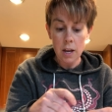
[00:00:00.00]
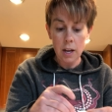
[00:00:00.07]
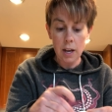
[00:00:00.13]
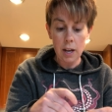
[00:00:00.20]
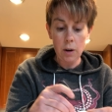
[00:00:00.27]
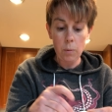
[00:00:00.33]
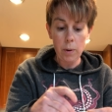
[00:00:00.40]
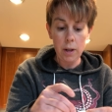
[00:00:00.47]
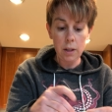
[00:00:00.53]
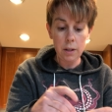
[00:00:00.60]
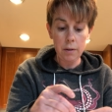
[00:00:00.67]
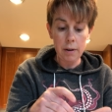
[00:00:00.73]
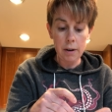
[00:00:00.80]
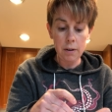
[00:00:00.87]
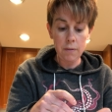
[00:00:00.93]
kind of wiggle
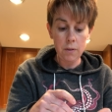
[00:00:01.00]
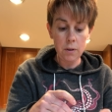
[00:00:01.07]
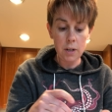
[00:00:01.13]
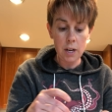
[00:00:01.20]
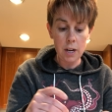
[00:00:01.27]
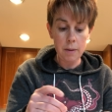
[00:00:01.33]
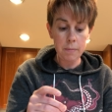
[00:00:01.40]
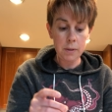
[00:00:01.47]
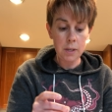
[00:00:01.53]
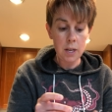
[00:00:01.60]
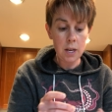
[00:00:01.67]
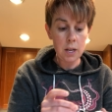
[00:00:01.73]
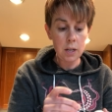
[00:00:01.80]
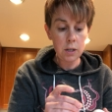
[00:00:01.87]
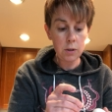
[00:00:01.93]
it around a few times.
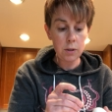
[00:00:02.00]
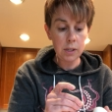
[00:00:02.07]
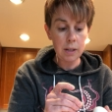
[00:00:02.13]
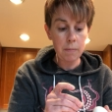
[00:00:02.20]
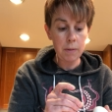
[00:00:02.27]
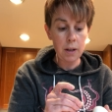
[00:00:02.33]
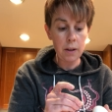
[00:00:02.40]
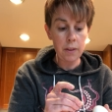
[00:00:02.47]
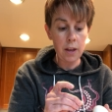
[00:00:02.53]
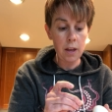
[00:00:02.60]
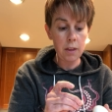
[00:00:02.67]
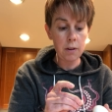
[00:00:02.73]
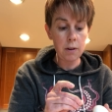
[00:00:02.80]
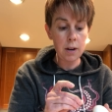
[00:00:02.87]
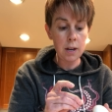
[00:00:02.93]
Do the same thing on the
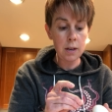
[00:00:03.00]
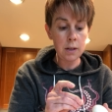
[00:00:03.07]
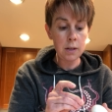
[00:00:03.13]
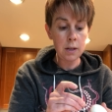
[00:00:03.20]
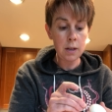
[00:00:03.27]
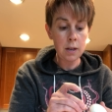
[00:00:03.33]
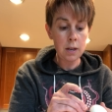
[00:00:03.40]
other end.